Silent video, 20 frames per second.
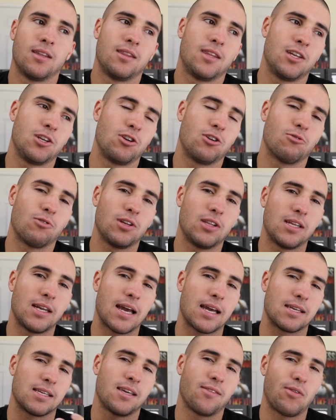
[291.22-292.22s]
then you're really
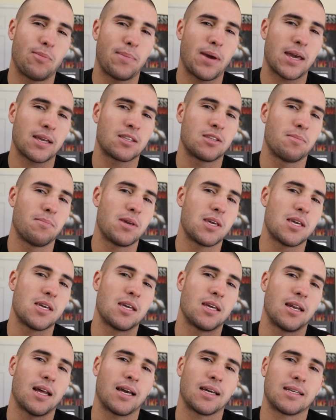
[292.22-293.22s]
not giving back to
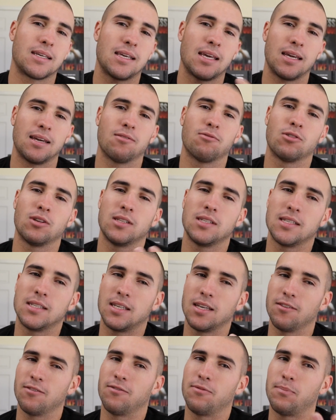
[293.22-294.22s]
me and I can't really
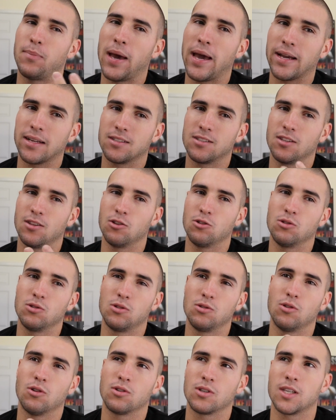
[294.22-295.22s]
give back to those
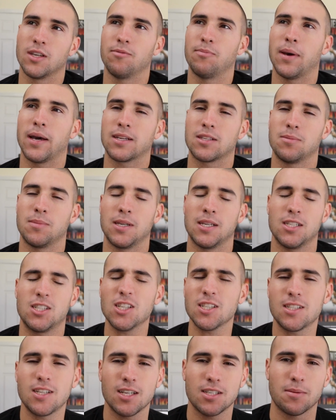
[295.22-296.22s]
who don't give back to me. It
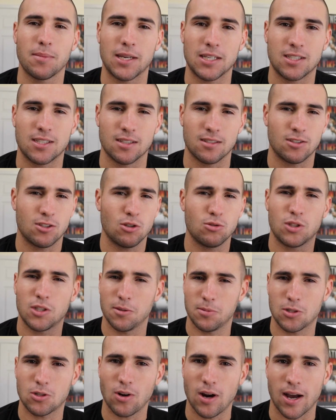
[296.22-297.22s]
just doesn't make sense. So
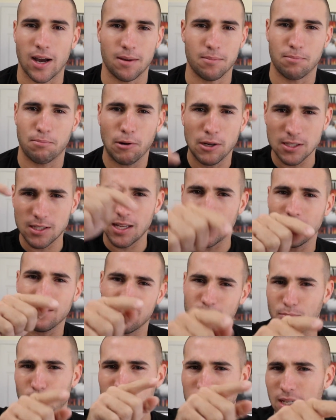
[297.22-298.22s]
subscribe. Press
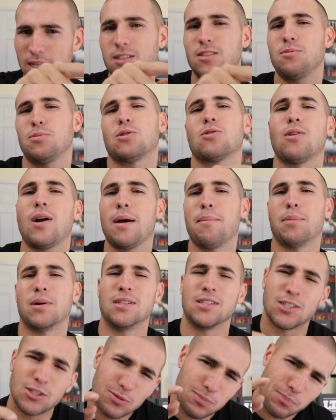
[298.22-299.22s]
that press that subscribe
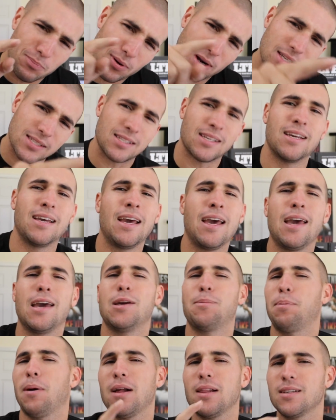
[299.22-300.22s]
button. Just press it.
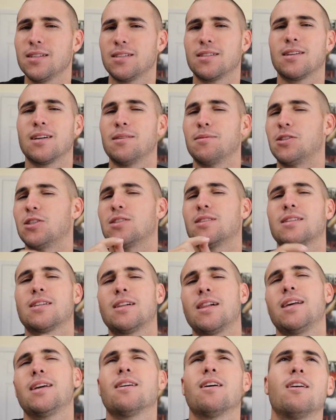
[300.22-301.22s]
It probably is gonna just
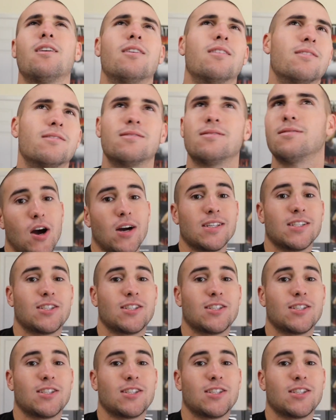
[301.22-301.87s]
click up. Oh, all